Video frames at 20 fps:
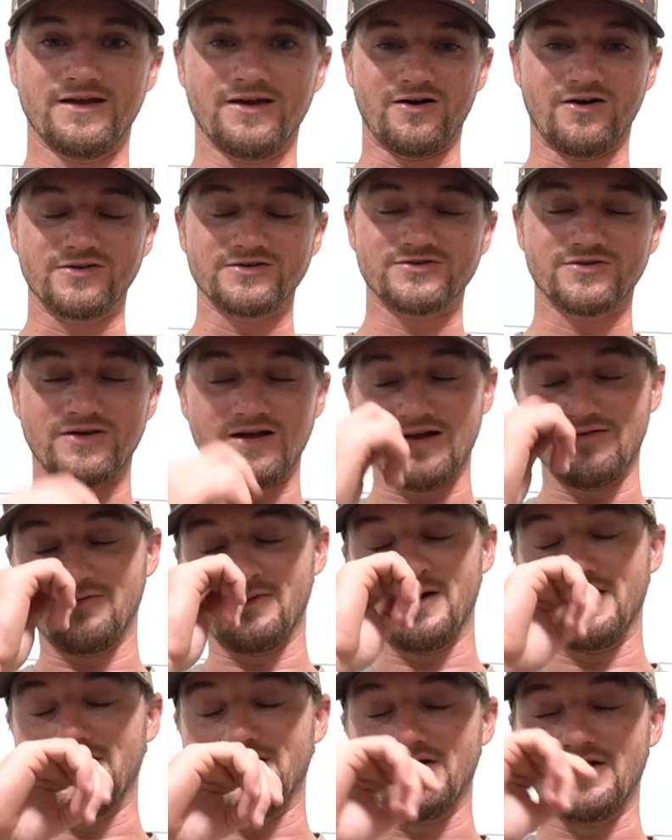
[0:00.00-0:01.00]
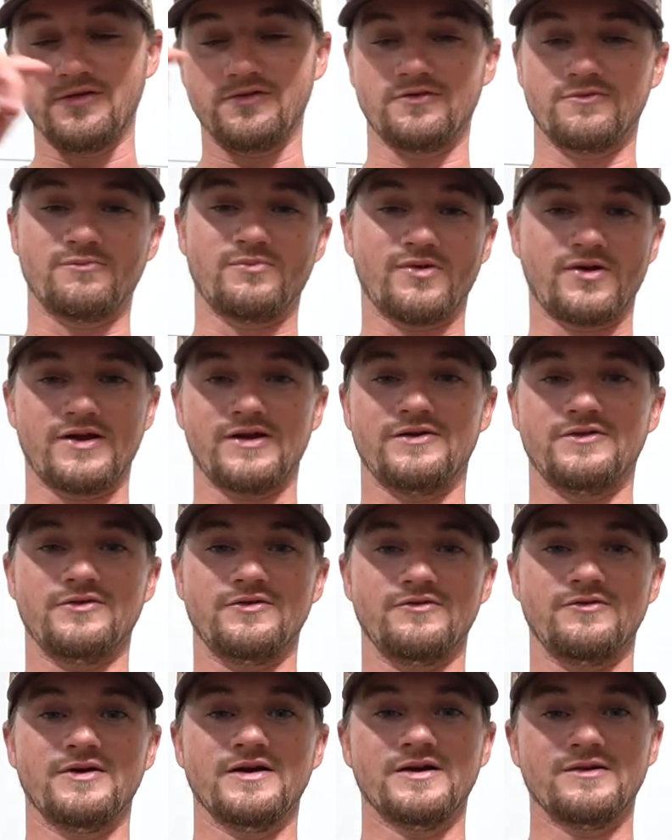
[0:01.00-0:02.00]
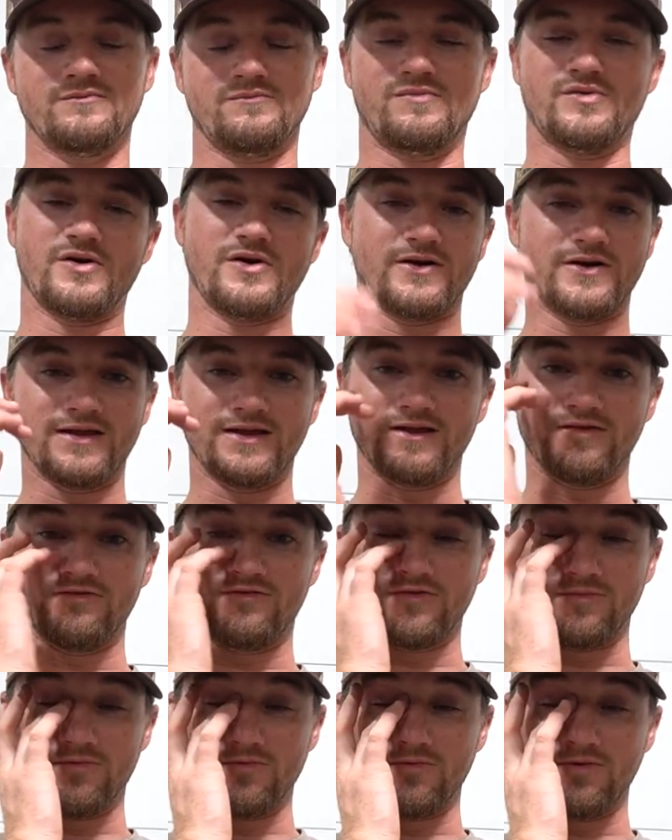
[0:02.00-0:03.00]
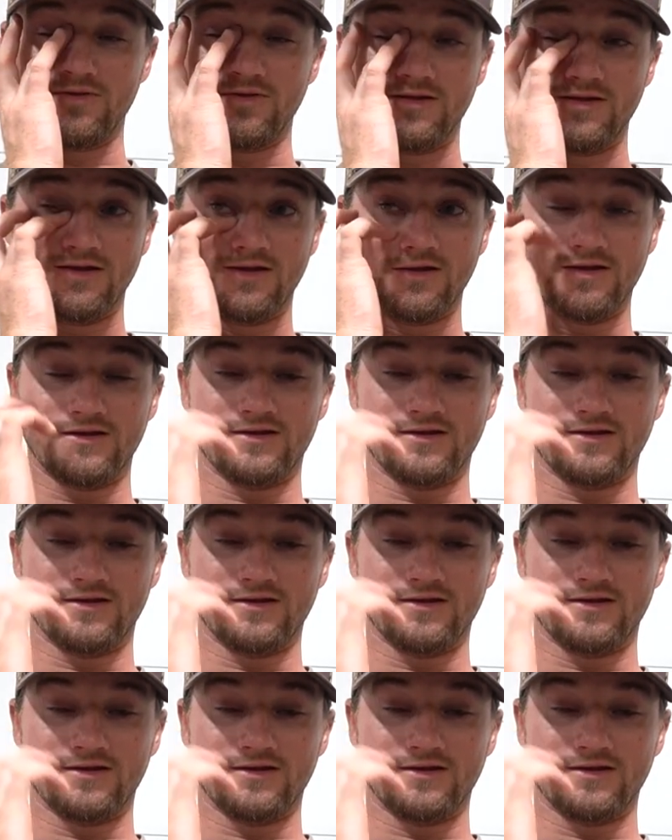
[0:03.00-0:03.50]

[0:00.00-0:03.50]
Also have another brand new broadhead from a really